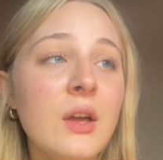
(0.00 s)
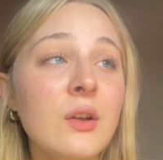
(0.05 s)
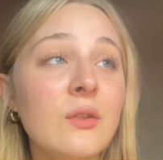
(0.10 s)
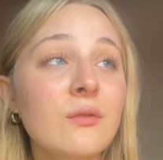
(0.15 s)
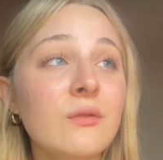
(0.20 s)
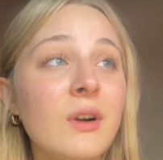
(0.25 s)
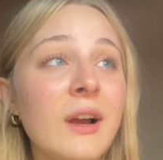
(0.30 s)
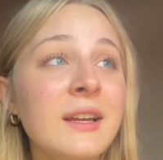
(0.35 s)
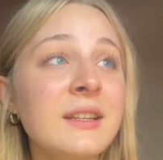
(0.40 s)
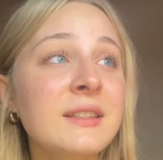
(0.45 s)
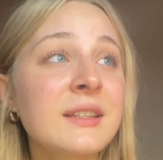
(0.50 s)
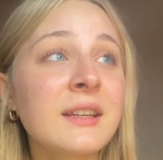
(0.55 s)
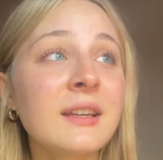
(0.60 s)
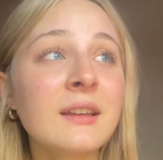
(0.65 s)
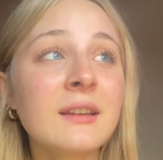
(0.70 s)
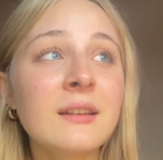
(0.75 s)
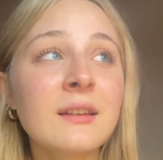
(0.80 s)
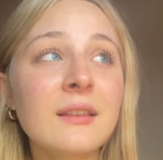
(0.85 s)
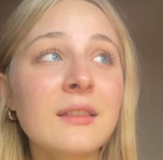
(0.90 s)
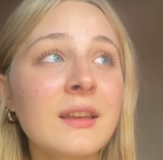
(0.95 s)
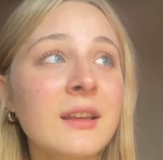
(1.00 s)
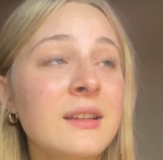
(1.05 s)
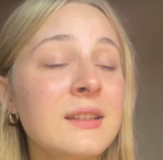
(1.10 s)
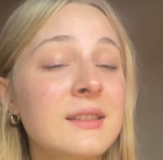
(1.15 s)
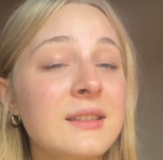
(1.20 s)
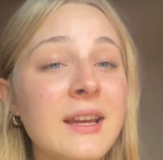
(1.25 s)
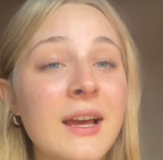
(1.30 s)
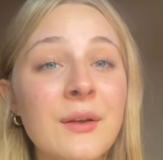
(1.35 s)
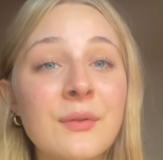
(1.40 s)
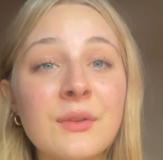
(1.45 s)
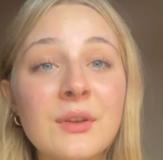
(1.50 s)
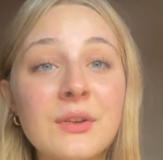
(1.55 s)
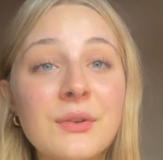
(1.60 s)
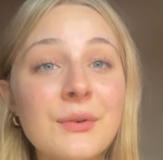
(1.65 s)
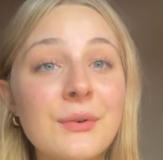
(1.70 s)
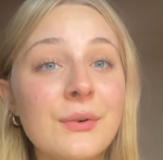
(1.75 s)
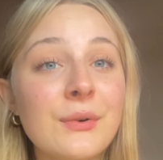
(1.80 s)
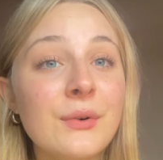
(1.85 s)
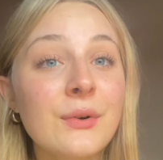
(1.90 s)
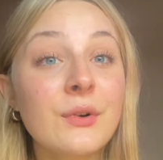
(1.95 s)
writing things down that
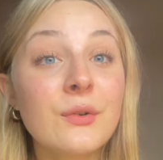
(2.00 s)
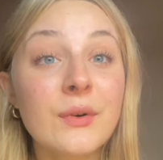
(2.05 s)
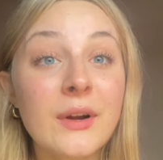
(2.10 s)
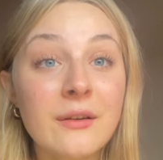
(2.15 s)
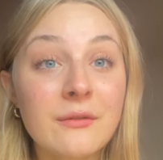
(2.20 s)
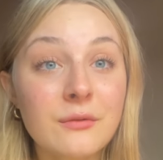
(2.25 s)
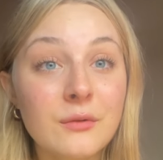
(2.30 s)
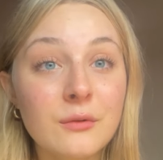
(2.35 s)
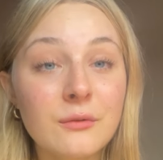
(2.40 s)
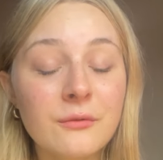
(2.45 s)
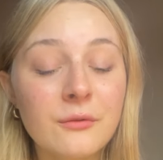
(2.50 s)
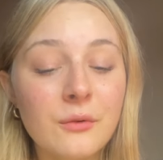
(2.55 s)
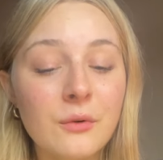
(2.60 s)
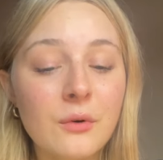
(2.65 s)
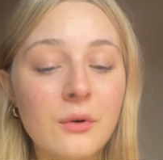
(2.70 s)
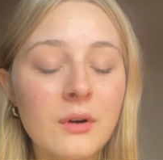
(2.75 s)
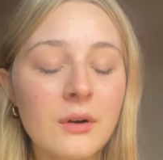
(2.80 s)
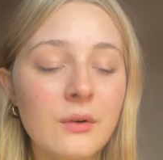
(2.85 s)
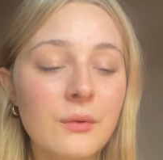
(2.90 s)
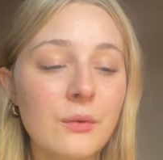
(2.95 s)
you're grateful for,